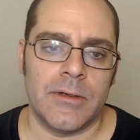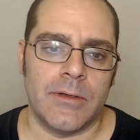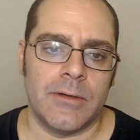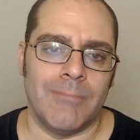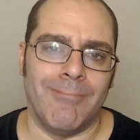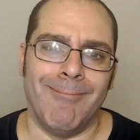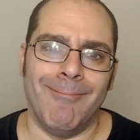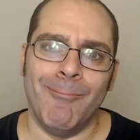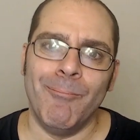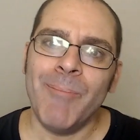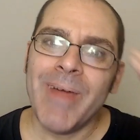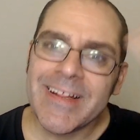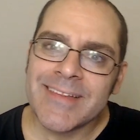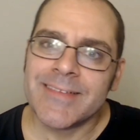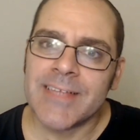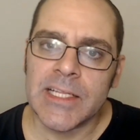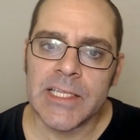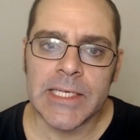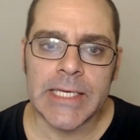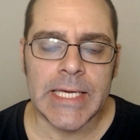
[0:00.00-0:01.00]

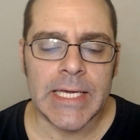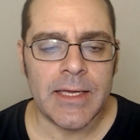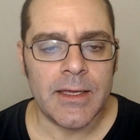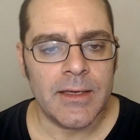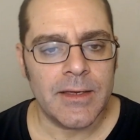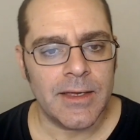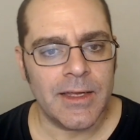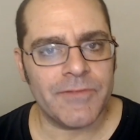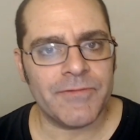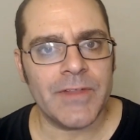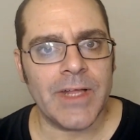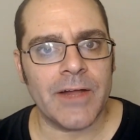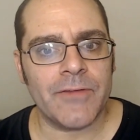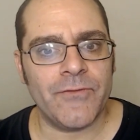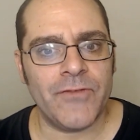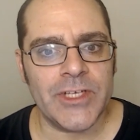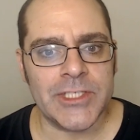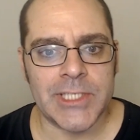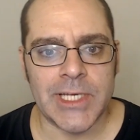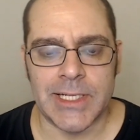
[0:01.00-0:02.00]
mentally, if not
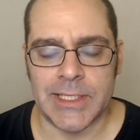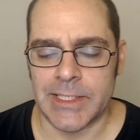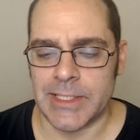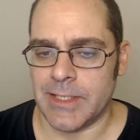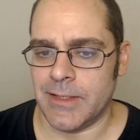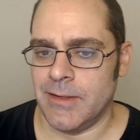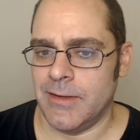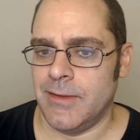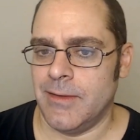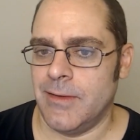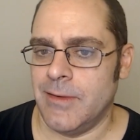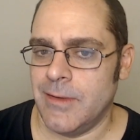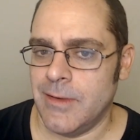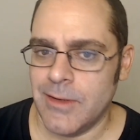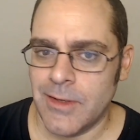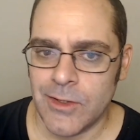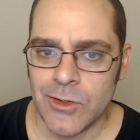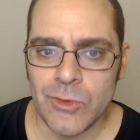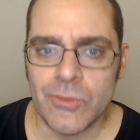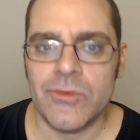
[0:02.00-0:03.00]
physically.
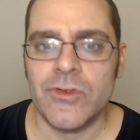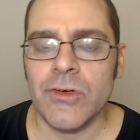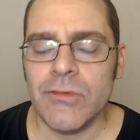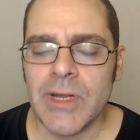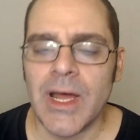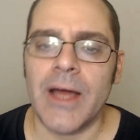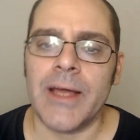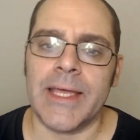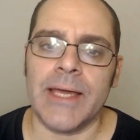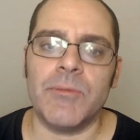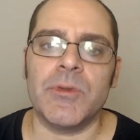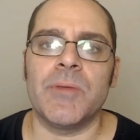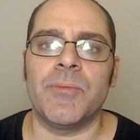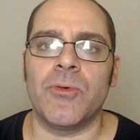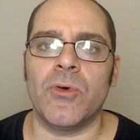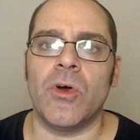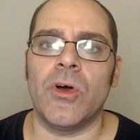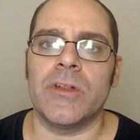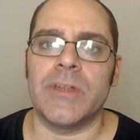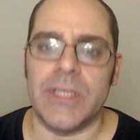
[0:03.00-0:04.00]
You do not get with a
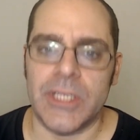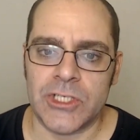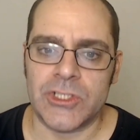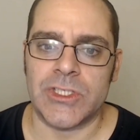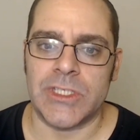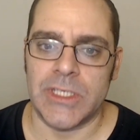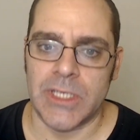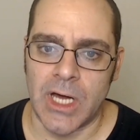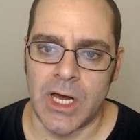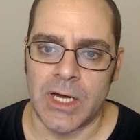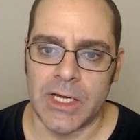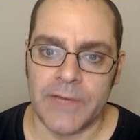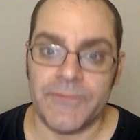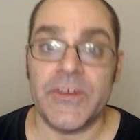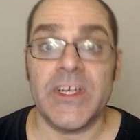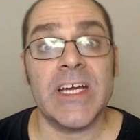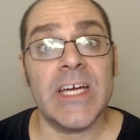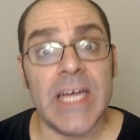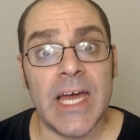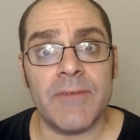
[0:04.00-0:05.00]
broad this young. If you're
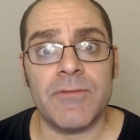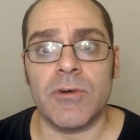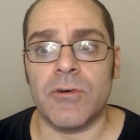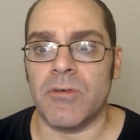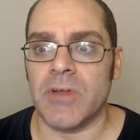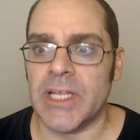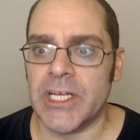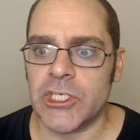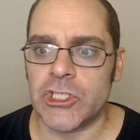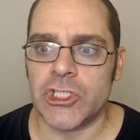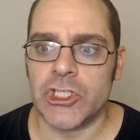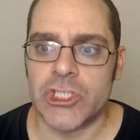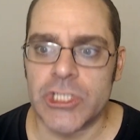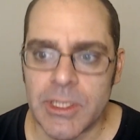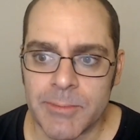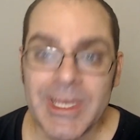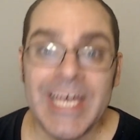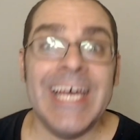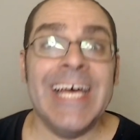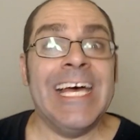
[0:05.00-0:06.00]
going to have a
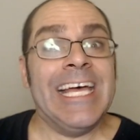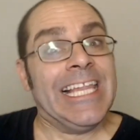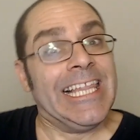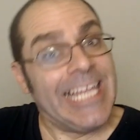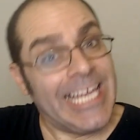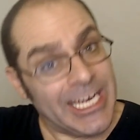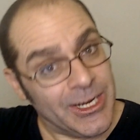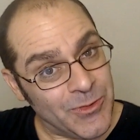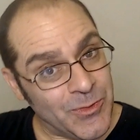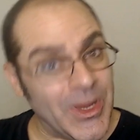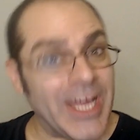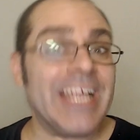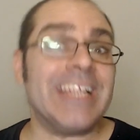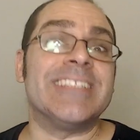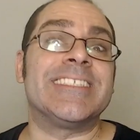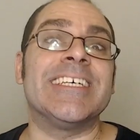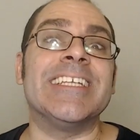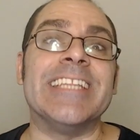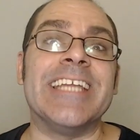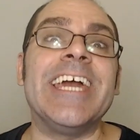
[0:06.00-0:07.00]
relationship, let it wait
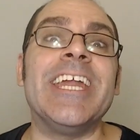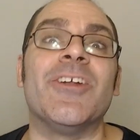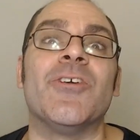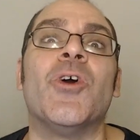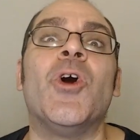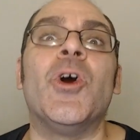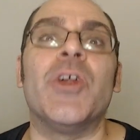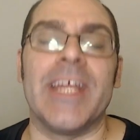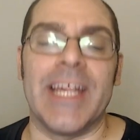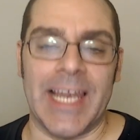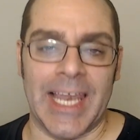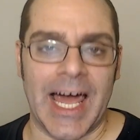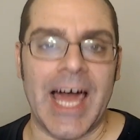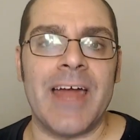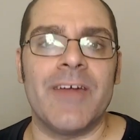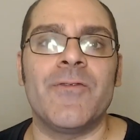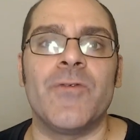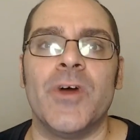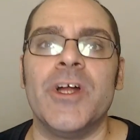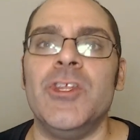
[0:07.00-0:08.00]
until later on in
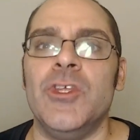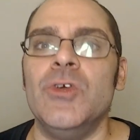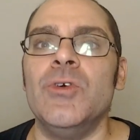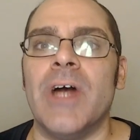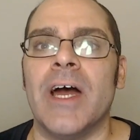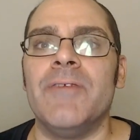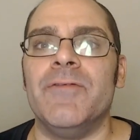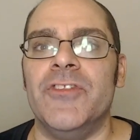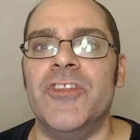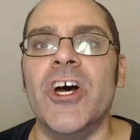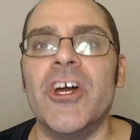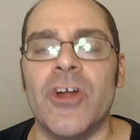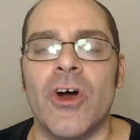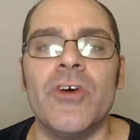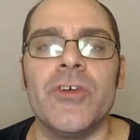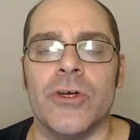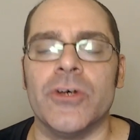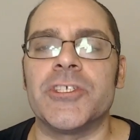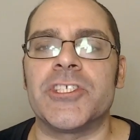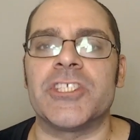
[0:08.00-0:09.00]
life when you have done all
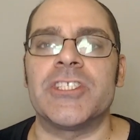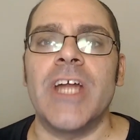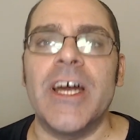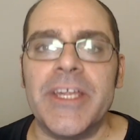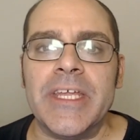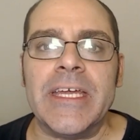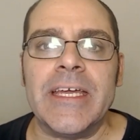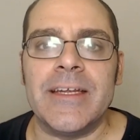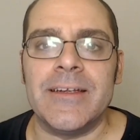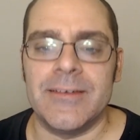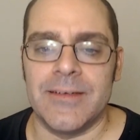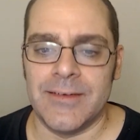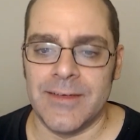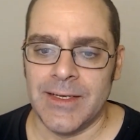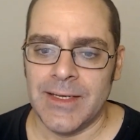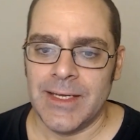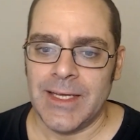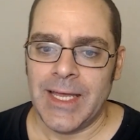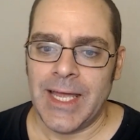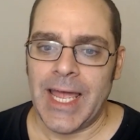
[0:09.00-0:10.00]
your studying
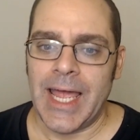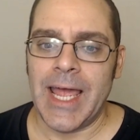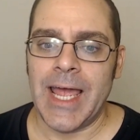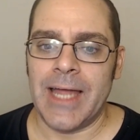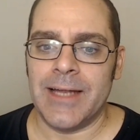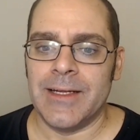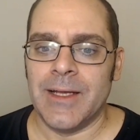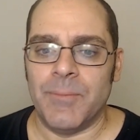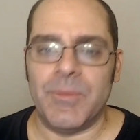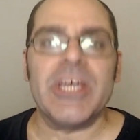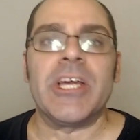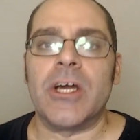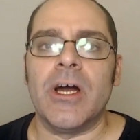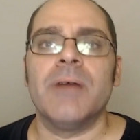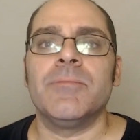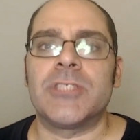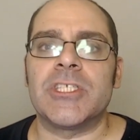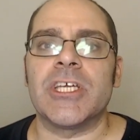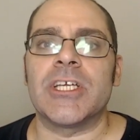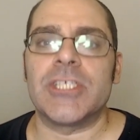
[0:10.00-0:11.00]
and become
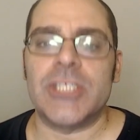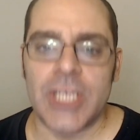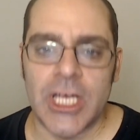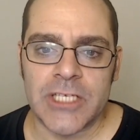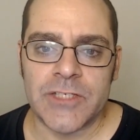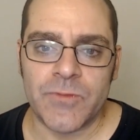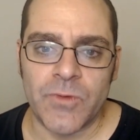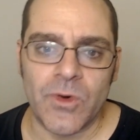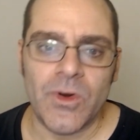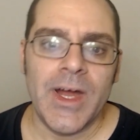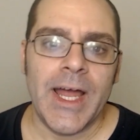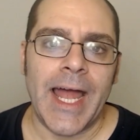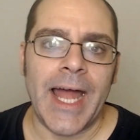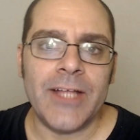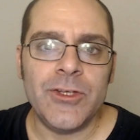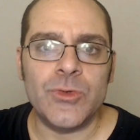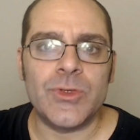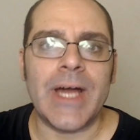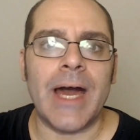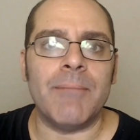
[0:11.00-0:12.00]
successful and
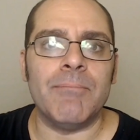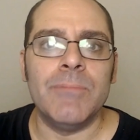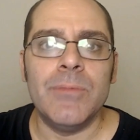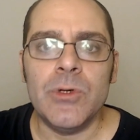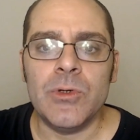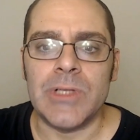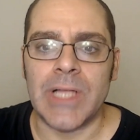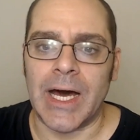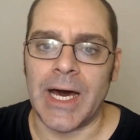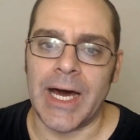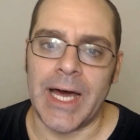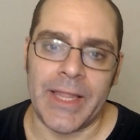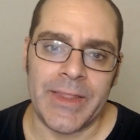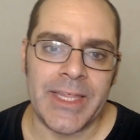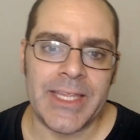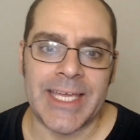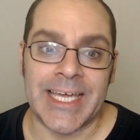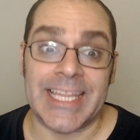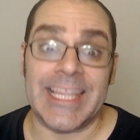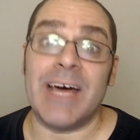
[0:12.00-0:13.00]
you got moolah and then
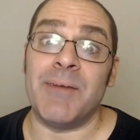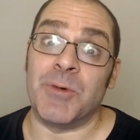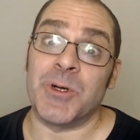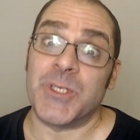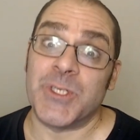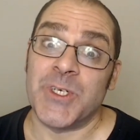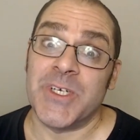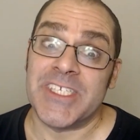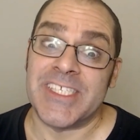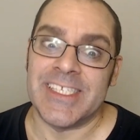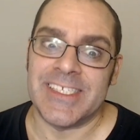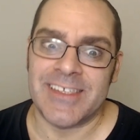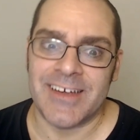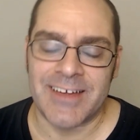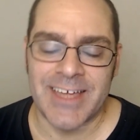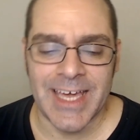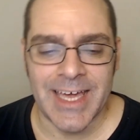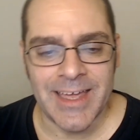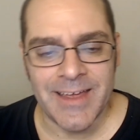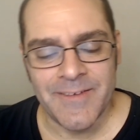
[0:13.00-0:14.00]
you got a lot more choices,
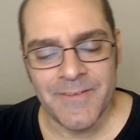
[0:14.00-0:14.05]
okay?